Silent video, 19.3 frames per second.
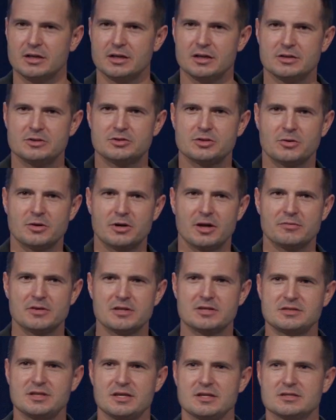Enjoy
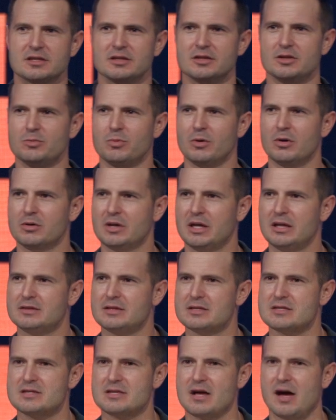every season. You won't
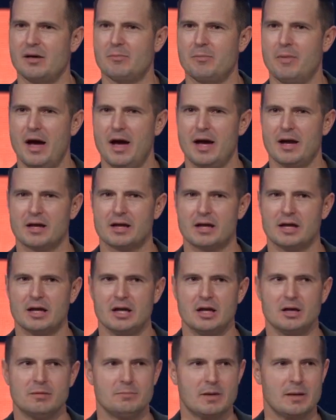get this time back.
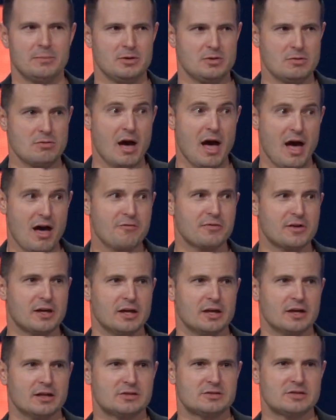Maybe you have
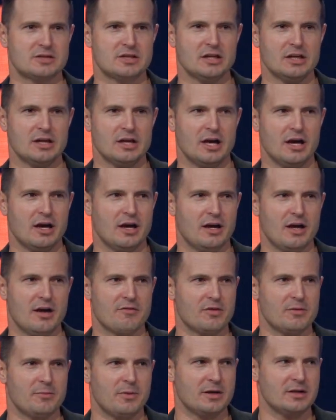kids.
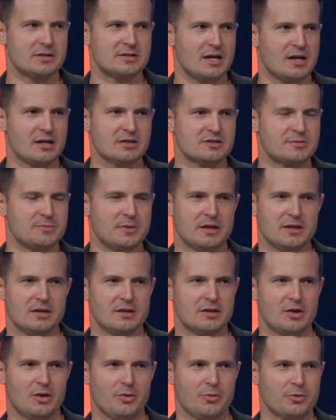Everybody tells
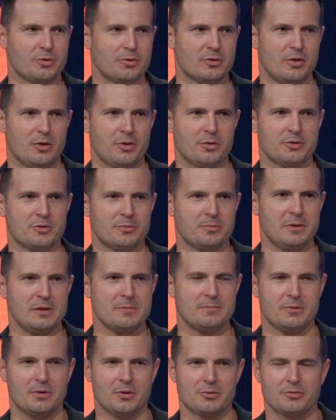me, older
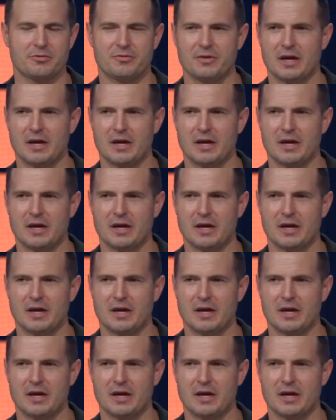people, older